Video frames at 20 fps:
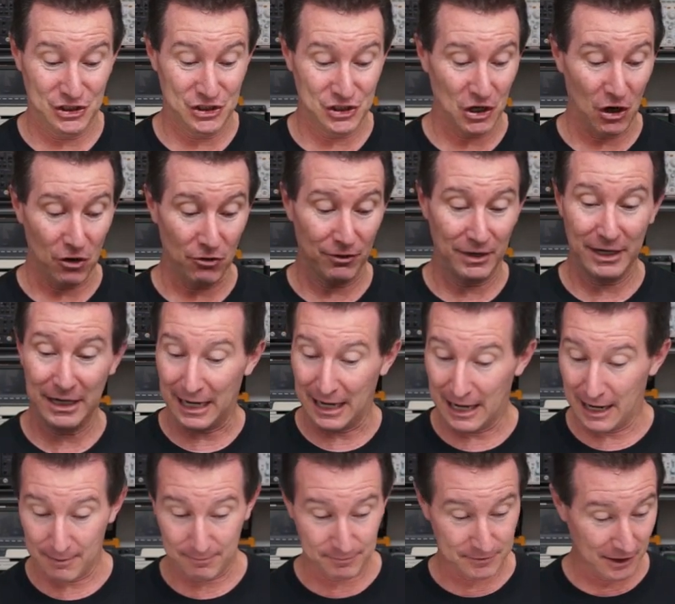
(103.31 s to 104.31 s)
Sorry,
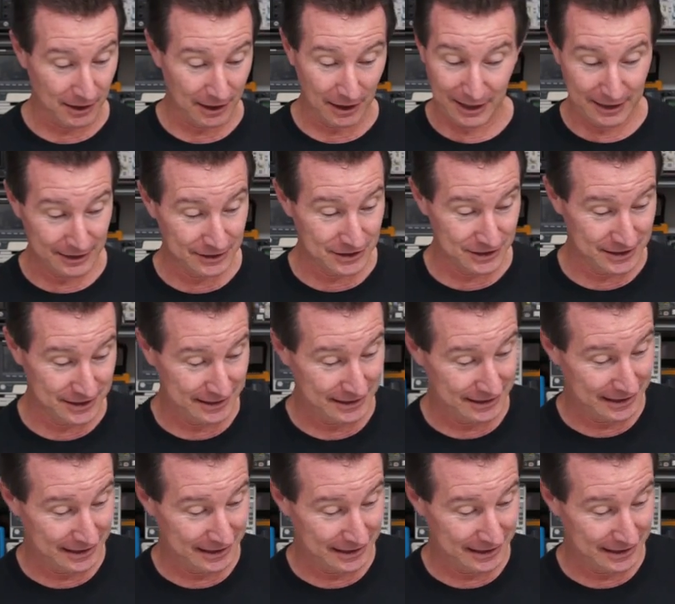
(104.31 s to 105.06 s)
um, I just,